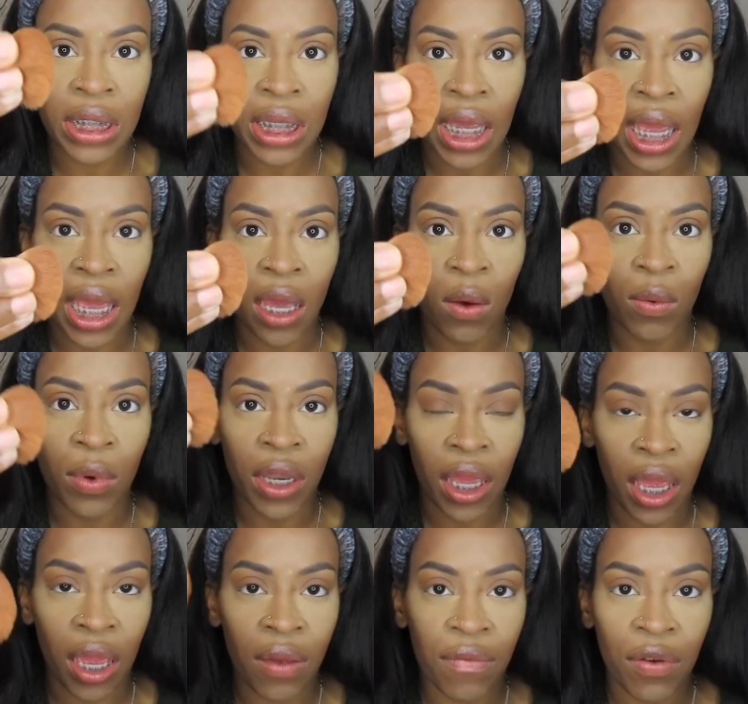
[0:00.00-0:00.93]
take
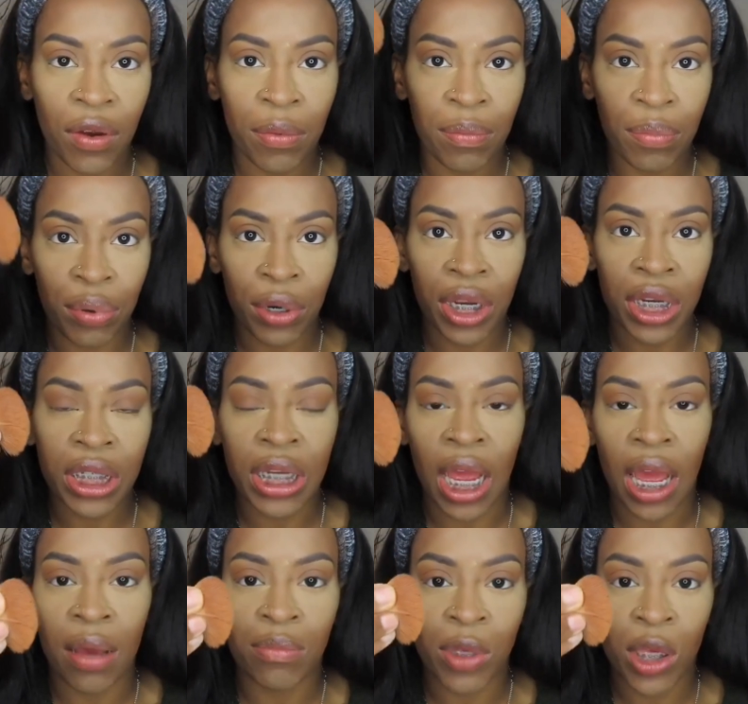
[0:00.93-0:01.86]
whatever brush
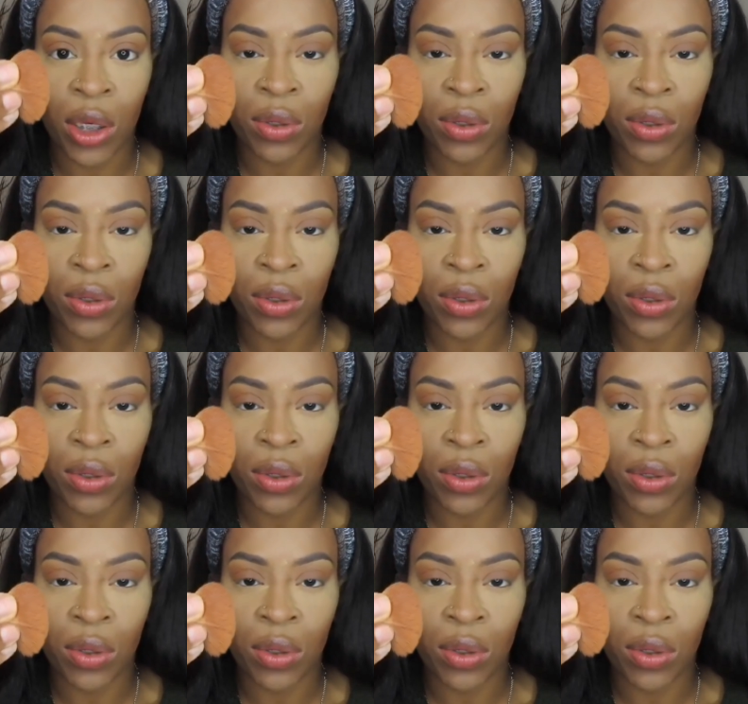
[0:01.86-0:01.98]
I'm